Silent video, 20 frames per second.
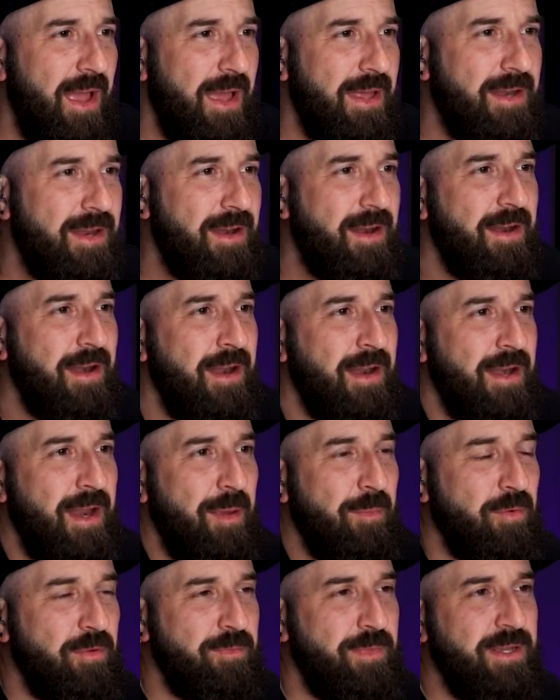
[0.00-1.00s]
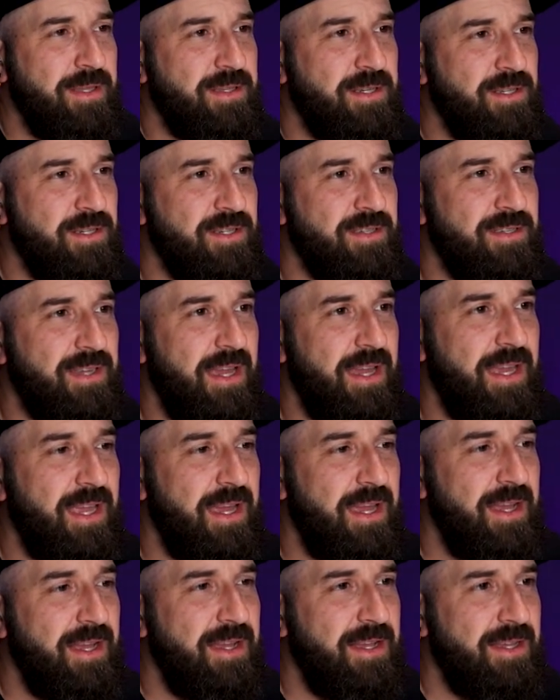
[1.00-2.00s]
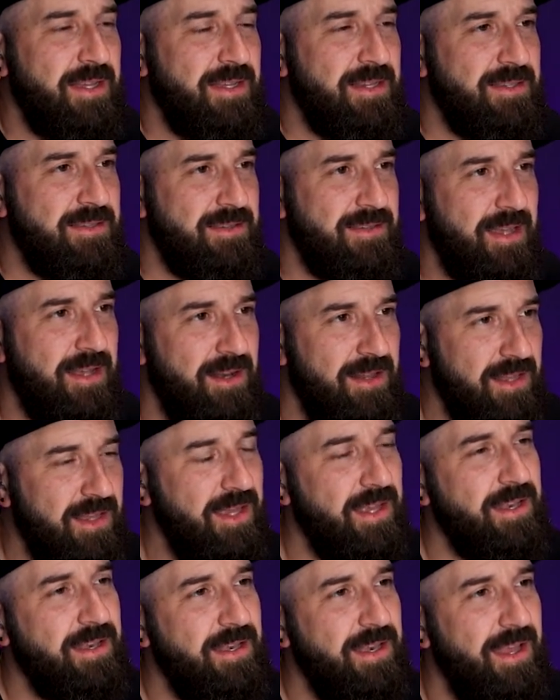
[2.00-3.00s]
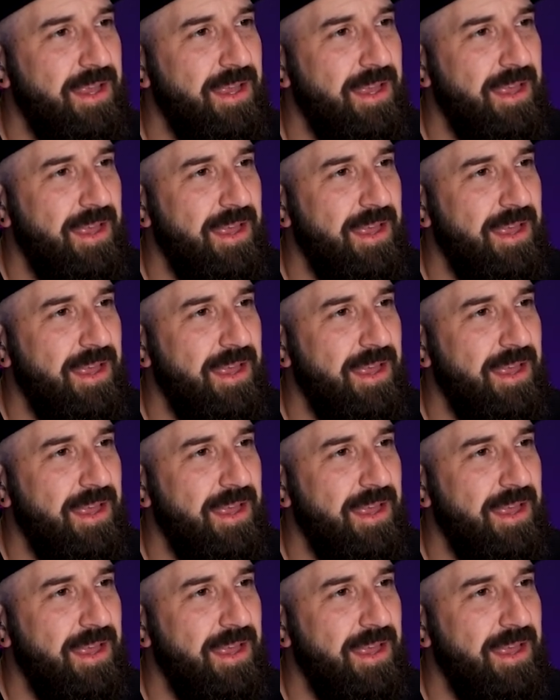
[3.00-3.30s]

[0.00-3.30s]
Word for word: And it enabled me to just like settle in